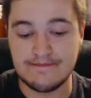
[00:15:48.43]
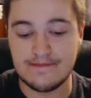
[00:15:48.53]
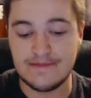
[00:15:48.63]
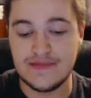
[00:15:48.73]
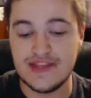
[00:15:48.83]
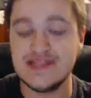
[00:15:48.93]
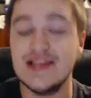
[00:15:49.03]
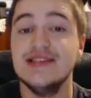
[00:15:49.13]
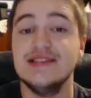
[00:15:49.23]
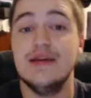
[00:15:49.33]
This
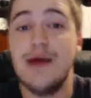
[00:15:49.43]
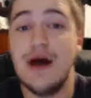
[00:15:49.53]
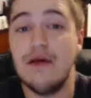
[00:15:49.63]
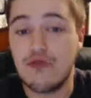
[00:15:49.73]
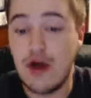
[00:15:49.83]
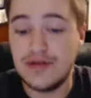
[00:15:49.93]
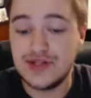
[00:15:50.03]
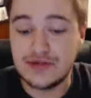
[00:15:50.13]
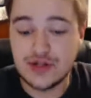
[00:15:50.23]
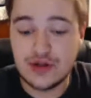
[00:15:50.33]
isn't about
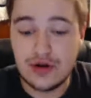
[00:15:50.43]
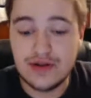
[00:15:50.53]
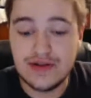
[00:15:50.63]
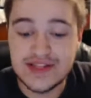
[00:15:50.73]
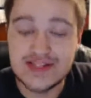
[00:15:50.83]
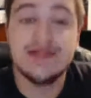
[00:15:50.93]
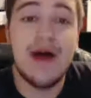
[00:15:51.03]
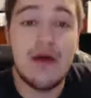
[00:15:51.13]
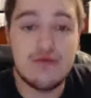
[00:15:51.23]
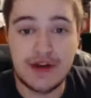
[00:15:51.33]
Robinson or Charlotte. This is
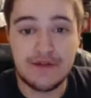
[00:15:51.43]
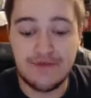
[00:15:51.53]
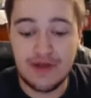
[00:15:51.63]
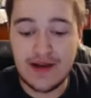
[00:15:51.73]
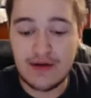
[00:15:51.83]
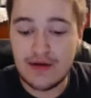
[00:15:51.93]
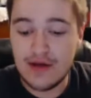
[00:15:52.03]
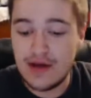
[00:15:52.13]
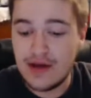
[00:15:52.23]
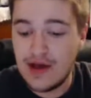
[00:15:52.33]
about Ric Flair.
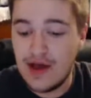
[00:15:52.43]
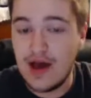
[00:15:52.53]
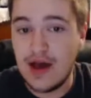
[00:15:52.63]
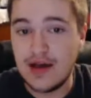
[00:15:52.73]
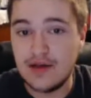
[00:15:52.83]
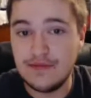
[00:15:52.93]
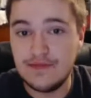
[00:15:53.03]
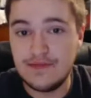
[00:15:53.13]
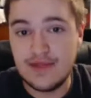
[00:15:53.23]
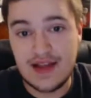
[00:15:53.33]

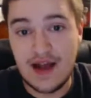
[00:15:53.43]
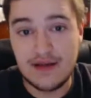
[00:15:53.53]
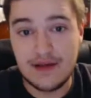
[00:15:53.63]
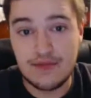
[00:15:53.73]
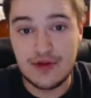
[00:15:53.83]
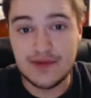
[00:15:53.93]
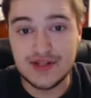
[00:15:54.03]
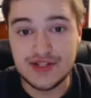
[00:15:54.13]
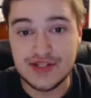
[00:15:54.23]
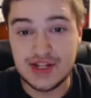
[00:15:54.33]
Natalya pretty
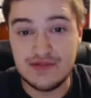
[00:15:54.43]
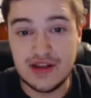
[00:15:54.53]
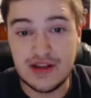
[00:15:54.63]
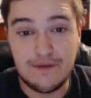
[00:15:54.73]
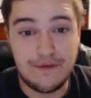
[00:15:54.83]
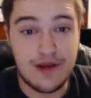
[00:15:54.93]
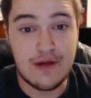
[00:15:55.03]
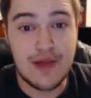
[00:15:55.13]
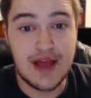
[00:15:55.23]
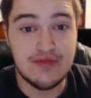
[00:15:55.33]
much insinuated that
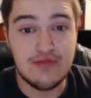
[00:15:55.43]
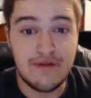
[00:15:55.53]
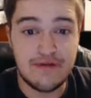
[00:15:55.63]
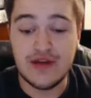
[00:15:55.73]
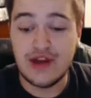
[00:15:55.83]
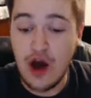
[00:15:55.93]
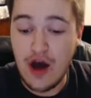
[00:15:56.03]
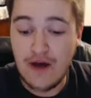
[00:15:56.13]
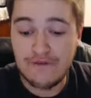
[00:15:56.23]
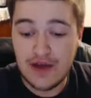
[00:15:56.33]
Flair paid the referee
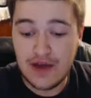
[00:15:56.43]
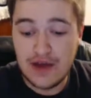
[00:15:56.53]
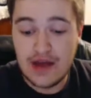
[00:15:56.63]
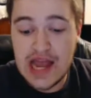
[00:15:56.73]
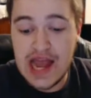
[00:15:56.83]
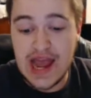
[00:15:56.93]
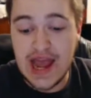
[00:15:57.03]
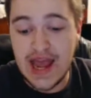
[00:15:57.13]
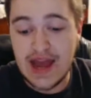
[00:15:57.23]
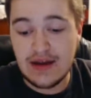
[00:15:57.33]
off.
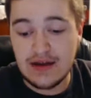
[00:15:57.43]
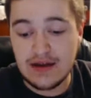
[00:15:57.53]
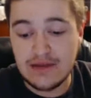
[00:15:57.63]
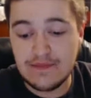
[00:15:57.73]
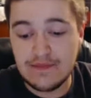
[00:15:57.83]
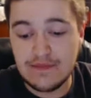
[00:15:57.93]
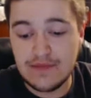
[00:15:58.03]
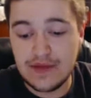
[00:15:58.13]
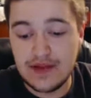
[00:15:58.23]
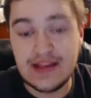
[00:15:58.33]
And
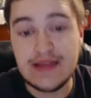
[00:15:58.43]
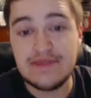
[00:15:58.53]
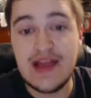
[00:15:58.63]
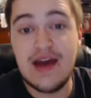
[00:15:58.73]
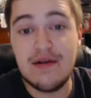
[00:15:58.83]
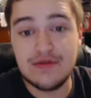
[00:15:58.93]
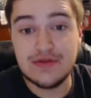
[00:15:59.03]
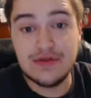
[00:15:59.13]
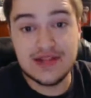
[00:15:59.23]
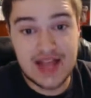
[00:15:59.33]
deep down,
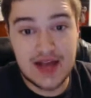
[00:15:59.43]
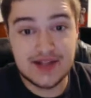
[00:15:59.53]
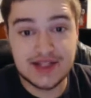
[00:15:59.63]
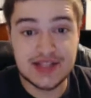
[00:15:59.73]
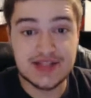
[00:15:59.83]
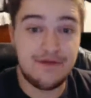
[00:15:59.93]
Natalya says that